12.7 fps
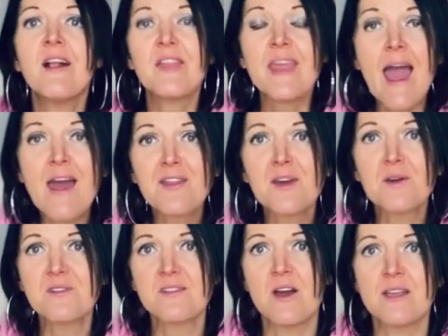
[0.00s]
the
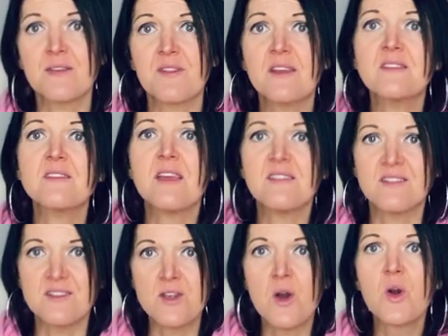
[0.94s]
ethical side of things is
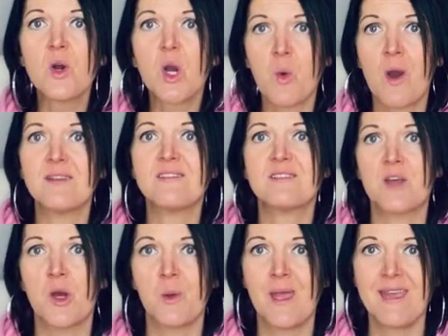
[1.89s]
not quite
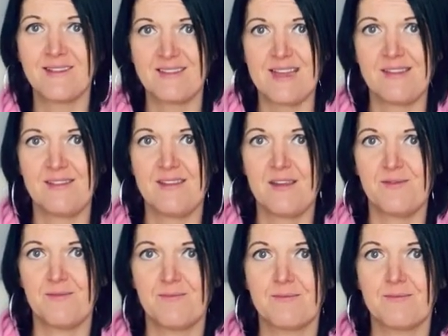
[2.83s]
so extensive.